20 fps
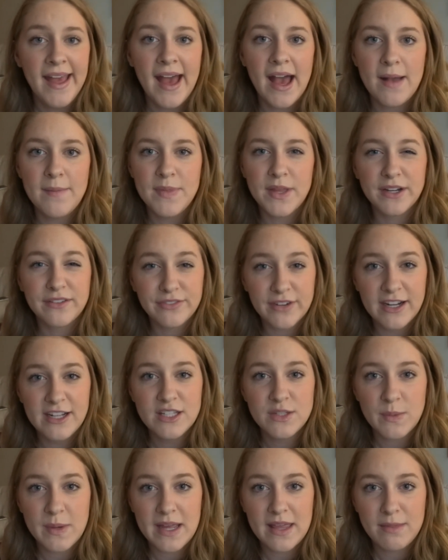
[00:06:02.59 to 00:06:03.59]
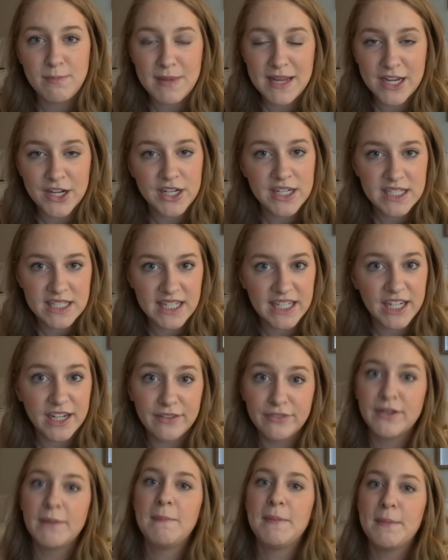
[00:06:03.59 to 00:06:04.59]
Um, they're friends with Peter and
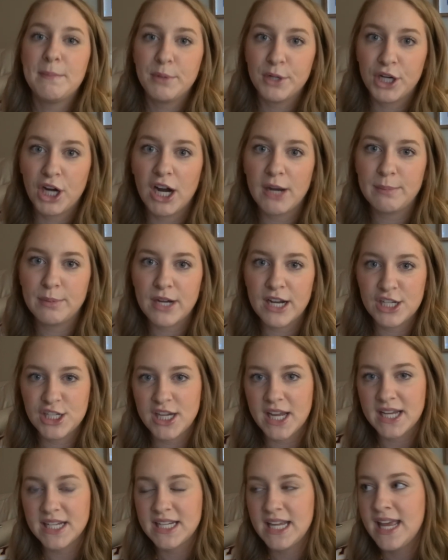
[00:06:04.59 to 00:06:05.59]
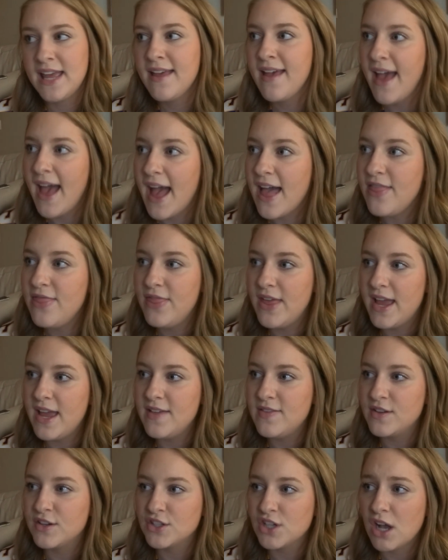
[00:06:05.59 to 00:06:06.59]
Sarah from The Brookhart Project. And
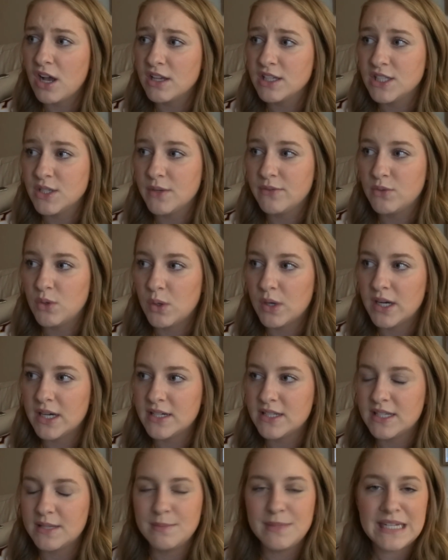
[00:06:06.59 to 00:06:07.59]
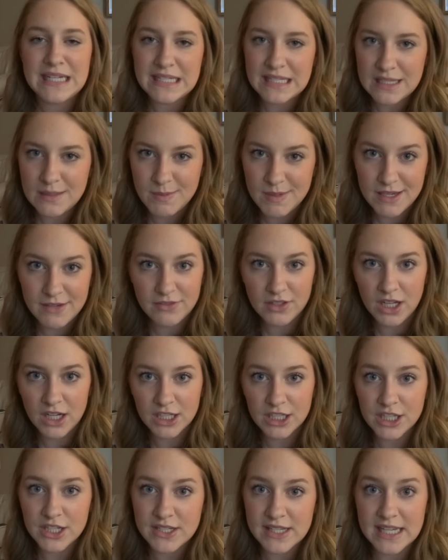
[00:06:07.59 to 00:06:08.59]
then there's also, of course, some D C P
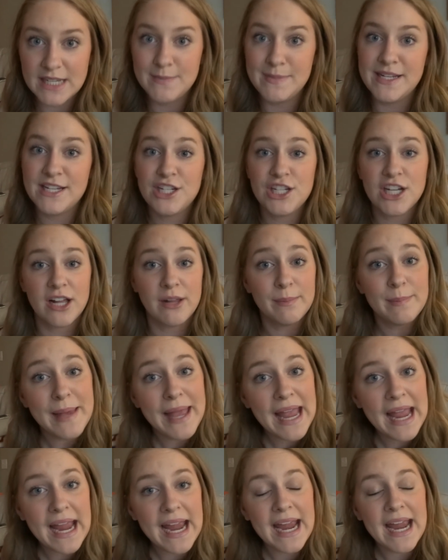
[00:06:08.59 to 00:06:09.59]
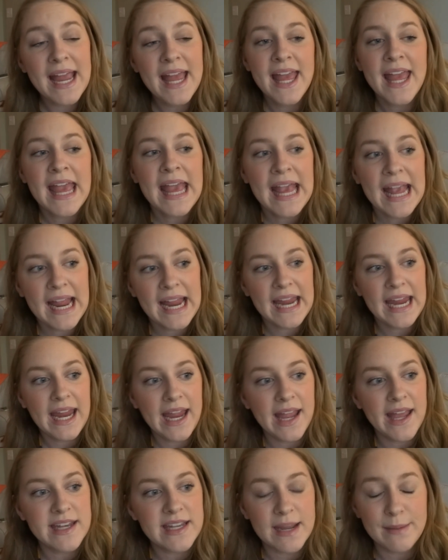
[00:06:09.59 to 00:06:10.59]
vloggers like Michelle Bay
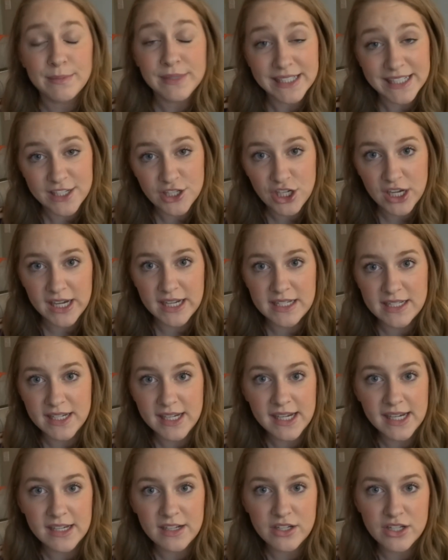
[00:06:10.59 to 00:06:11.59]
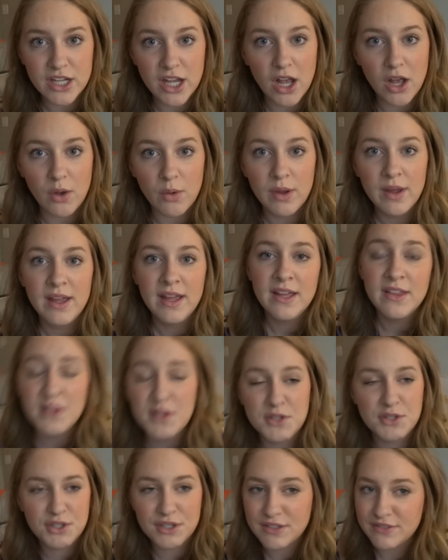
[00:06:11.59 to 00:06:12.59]
and Emily Enchanted. So
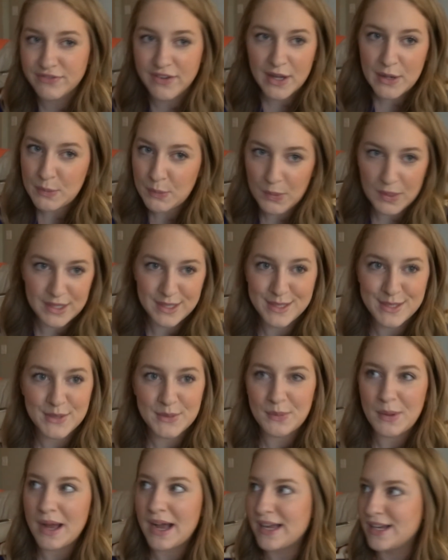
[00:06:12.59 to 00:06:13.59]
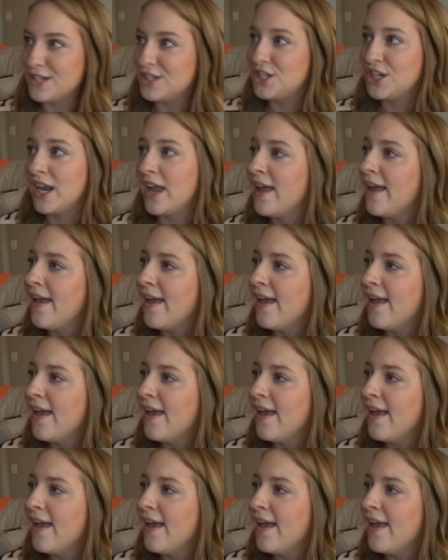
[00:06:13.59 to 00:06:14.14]
those are just fun ones to watch.